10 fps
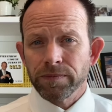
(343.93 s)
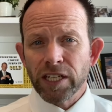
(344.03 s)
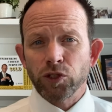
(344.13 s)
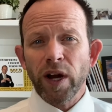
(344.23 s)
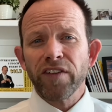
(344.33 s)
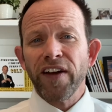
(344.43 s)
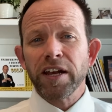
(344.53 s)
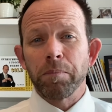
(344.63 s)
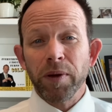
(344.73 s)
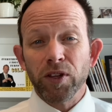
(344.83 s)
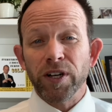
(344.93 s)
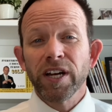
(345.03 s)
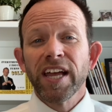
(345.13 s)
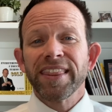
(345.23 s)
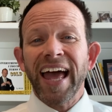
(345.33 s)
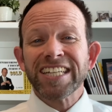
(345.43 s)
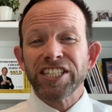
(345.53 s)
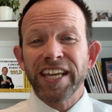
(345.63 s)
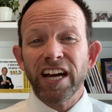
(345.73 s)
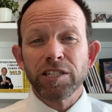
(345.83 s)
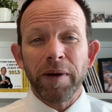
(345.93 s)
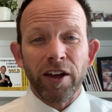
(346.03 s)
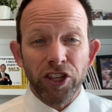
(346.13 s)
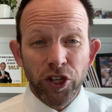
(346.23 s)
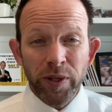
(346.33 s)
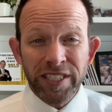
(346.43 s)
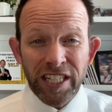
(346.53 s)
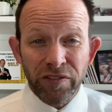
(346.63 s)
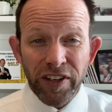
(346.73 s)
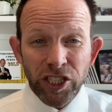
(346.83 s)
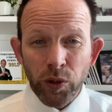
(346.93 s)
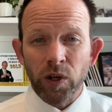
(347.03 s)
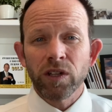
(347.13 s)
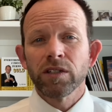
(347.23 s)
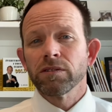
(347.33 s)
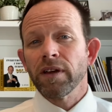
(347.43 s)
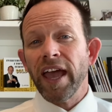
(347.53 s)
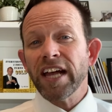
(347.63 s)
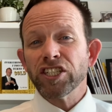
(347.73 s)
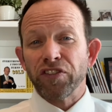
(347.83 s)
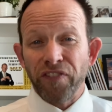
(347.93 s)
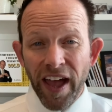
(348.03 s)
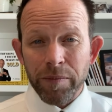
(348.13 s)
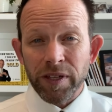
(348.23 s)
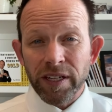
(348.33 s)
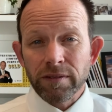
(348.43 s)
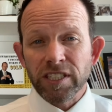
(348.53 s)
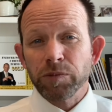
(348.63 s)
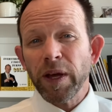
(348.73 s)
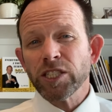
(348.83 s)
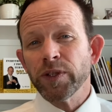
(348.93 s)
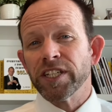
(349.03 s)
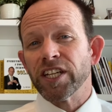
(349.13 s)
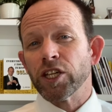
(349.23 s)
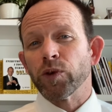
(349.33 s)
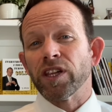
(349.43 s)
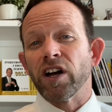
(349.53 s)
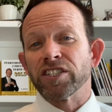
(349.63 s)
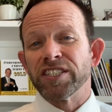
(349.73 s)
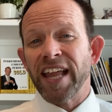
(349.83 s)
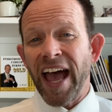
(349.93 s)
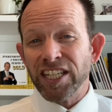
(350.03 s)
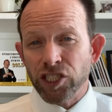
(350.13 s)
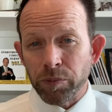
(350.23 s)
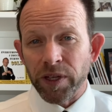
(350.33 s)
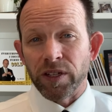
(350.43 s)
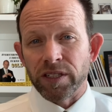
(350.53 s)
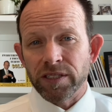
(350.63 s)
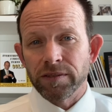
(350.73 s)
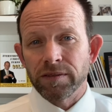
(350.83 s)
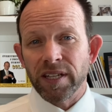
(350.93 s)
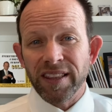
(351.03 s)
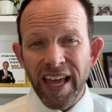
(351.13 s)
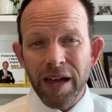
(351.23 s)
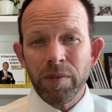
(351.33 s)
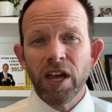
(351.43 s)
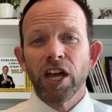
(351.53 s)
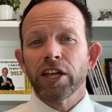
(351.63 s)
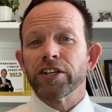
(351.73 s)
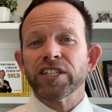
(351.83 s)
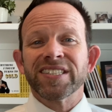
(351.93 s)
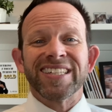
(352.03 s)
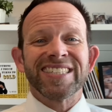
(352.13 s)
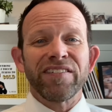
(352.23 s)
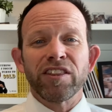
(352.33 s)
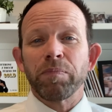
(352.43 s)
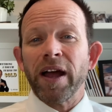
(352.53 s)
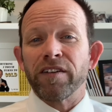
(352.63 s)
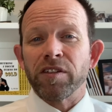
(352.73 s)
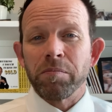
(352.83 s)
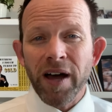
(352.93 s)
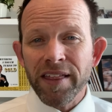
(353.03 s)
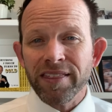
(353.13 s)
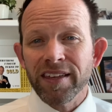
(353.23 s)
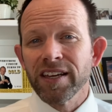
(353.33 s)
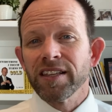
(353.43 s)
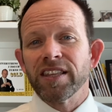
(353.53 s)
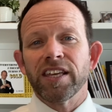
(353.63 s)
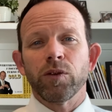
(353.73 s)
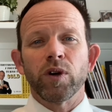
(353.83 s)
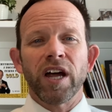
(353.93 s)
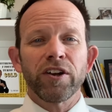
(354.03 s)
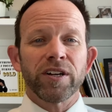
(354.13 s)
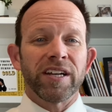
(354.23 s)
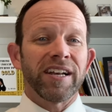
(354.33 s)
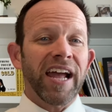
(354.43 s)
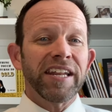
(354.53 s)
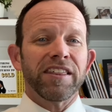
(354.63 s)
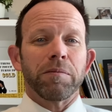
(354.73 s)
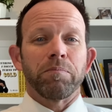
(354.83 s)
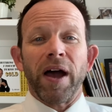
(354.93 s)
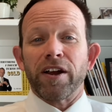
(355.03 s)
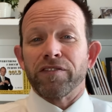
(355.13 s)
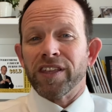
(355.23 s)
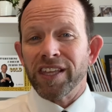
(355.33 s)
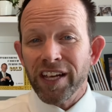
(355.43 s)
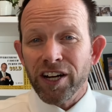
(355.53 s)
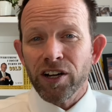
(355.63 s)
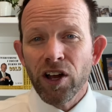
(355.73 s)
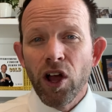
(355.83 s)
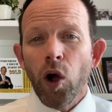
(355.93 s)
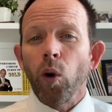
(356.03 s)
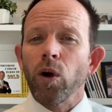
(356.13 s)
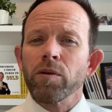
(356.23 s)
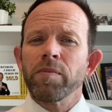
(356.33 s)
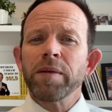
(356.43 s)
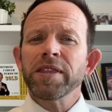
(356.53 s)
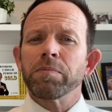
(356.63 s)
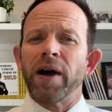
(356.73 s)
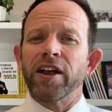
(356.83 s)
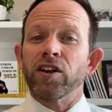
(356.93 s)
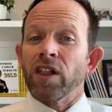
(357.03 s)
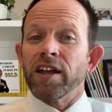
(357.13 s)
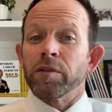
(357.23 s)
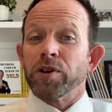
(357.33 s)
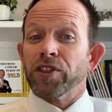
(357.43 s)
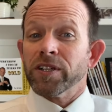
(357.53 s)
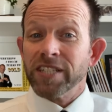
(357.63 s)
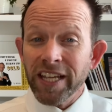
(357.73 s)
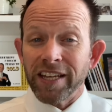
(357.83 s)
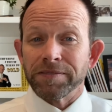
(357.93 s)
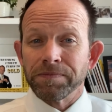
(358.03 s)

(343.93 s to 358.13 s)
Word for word: It's rare to find a builder that actually cares about you as an individual and your family, especially when you're dealing with the large national builders. To them, you're just the 7th buyer of the month, the 190th buyer of the year, or maybe the buyer on lot number 13.